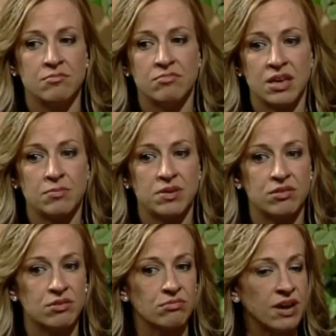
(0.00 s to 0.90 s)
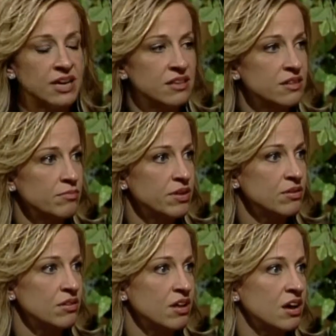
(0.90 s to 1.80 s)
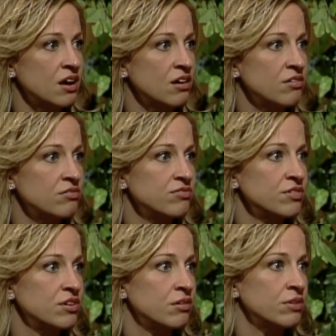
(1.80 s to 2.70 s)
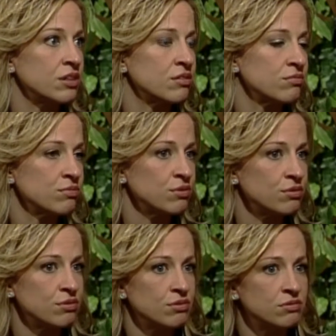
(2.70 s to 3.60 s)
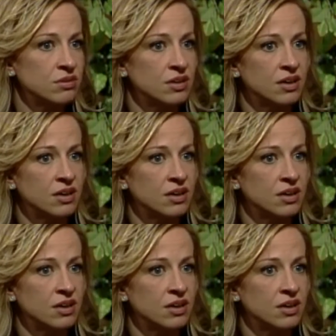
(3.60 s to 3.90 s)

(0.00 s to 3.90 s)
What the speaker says: Maybe they're right in the middle of going through